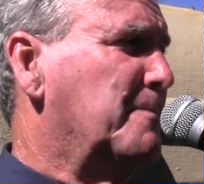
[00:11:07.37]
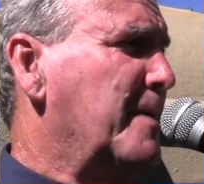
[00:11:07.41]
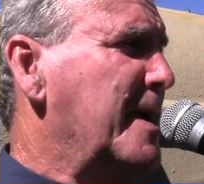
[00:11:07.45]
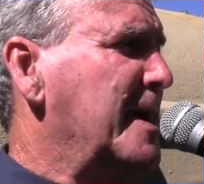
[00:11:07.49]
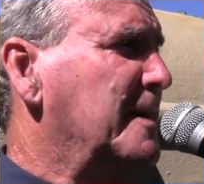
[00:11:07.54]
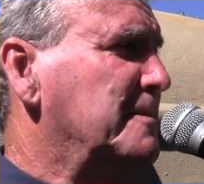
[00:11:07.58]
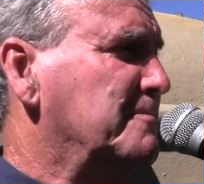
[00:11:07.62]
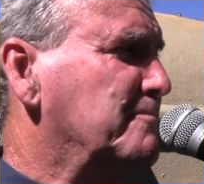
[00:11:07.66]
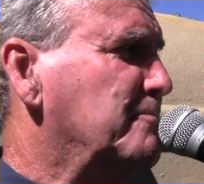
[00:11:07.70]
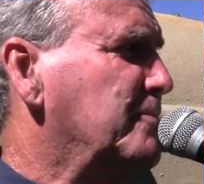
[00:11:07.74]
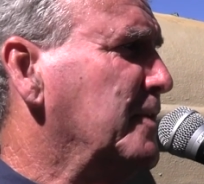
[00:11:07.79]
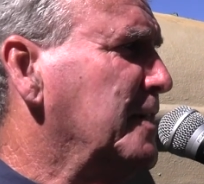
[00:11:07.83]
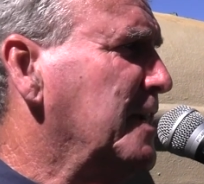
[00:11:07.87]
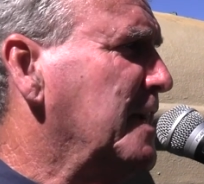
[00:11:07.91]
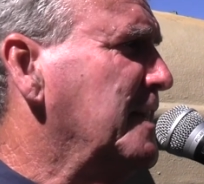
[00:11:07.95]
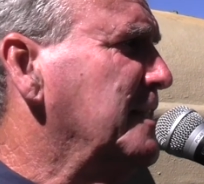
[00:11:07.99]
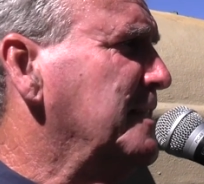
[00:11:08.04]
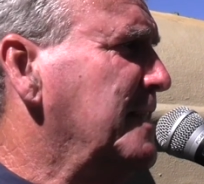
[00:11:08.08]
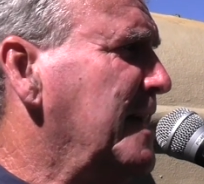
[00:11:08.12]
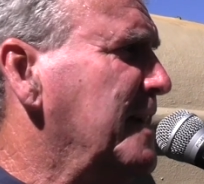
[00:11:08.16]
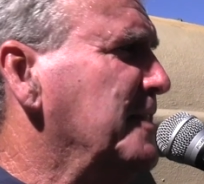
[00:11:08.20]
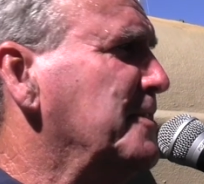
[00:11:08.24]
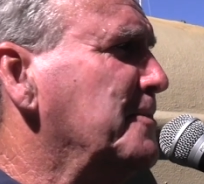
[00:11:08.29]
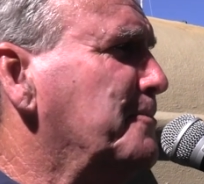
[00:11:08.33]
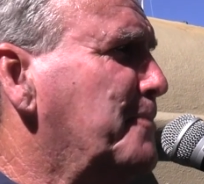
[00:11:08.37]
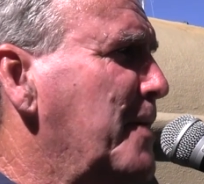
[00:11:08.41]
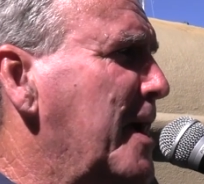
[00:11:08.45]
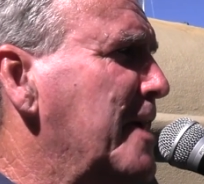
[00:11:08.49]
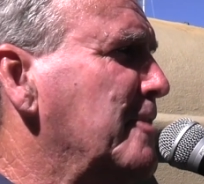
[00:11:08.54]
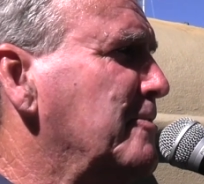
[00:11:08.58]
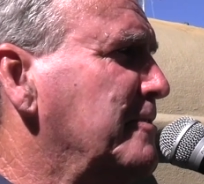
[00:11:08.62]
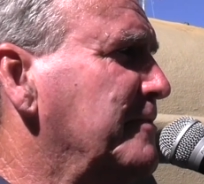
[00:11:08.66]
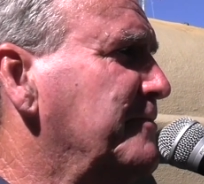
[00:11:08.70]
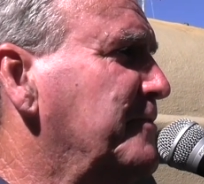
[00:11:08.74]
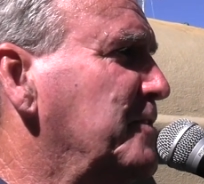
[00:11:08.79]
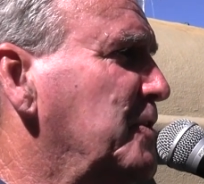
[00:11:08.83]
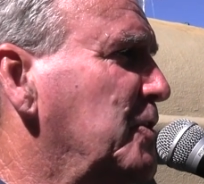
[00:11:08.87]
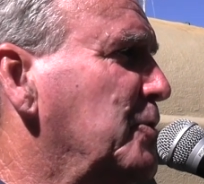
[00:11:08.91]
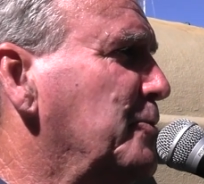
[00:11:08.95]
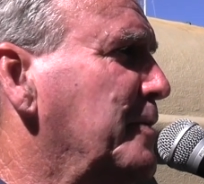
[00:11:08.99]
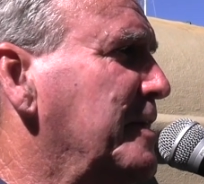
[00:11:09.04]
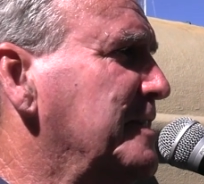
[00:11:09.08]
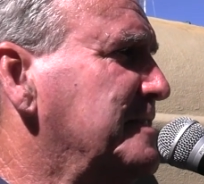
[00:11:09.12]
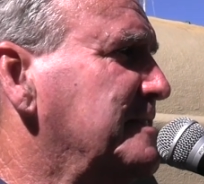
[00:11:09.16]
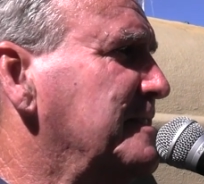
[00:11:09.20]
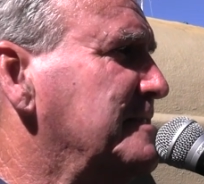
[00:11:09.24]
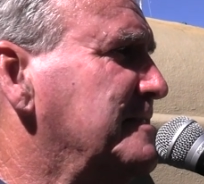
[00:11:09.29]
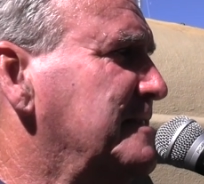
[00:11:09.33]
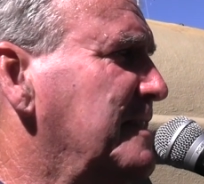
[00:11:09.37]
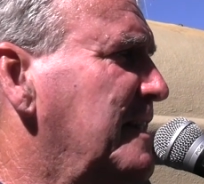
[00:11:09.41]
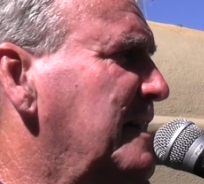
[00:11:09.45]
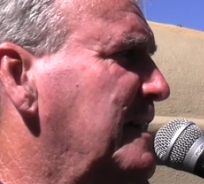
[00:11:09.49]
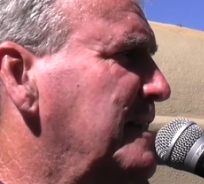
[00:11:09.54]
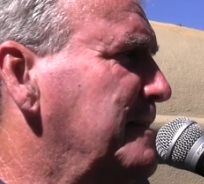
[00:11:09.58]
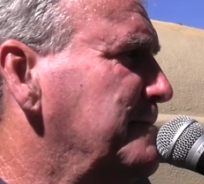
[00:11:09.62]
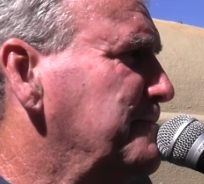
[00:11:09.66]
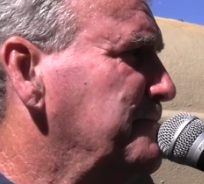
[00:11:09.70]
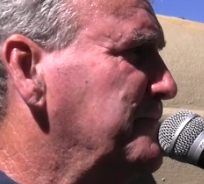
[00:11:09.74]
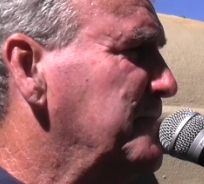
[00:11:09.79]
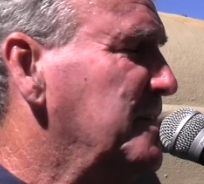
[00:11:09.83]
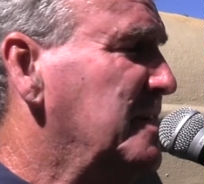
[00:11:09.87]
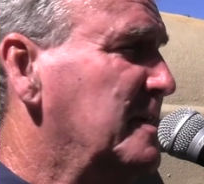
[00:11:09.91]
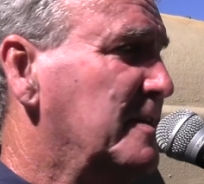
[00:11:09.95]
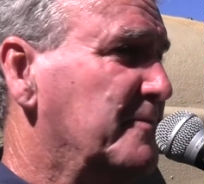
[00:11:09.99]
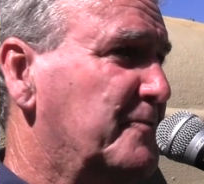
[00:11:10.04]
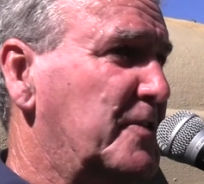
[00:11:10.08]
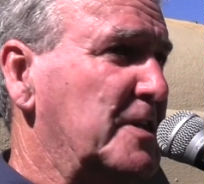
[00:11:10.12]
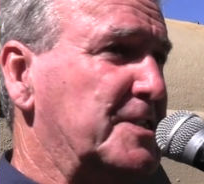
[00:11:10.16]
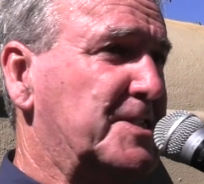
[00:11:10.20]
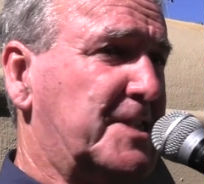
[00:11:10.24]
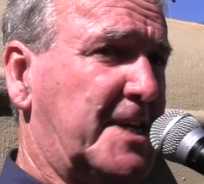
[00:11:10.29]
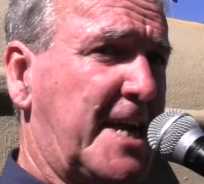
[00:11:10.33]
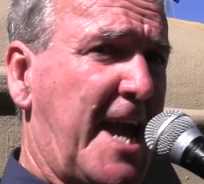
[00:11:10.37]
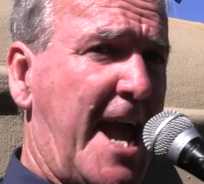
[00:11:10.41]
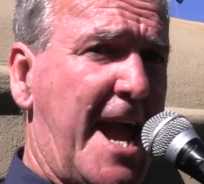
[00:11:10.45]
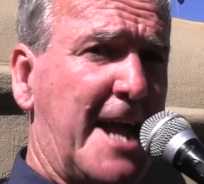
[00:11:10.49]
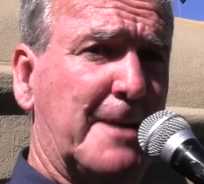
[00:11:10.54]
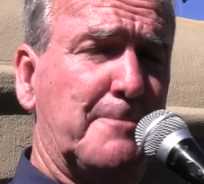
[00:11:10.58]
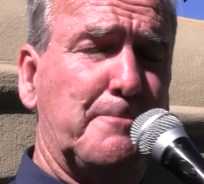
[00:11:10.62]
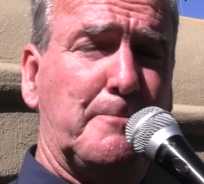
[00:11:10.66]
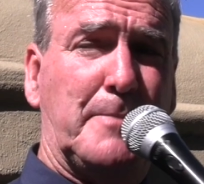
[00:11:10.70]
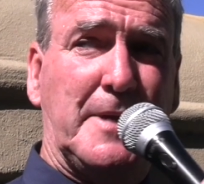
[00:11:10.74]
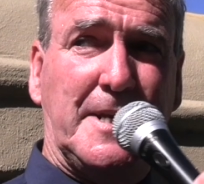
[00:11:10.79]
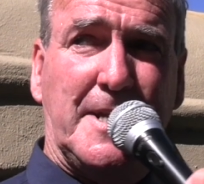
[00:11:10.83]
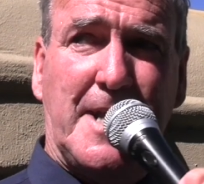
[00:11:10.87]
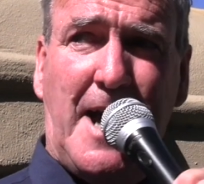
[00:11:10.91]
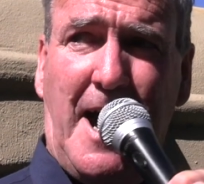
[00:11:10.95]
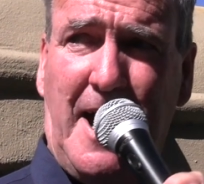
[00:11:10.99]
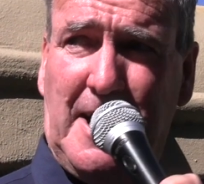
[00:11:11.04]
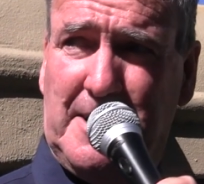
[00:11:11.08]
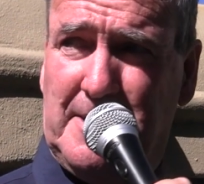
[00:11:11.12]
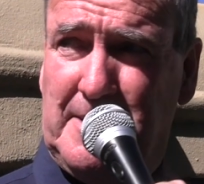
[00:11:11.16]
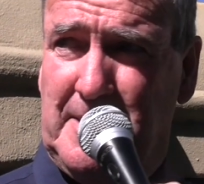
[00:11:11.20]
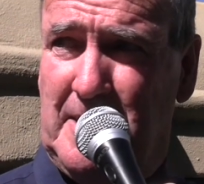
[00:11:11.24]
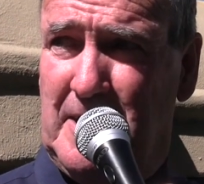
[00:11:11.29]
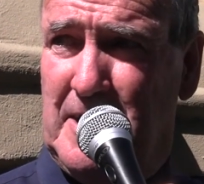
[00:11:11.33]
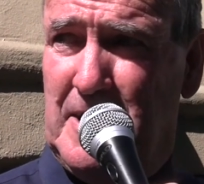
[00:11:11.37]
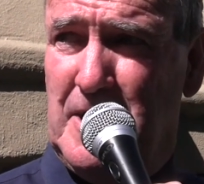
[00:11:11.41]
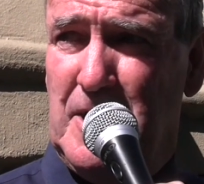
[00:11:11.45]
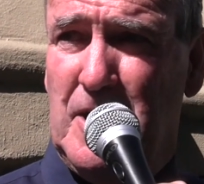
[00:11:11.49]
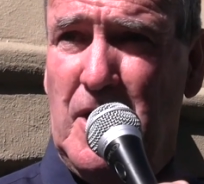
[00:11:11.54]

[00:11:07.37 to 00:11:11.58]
mountain bringing down the power of the USSR. This can be done.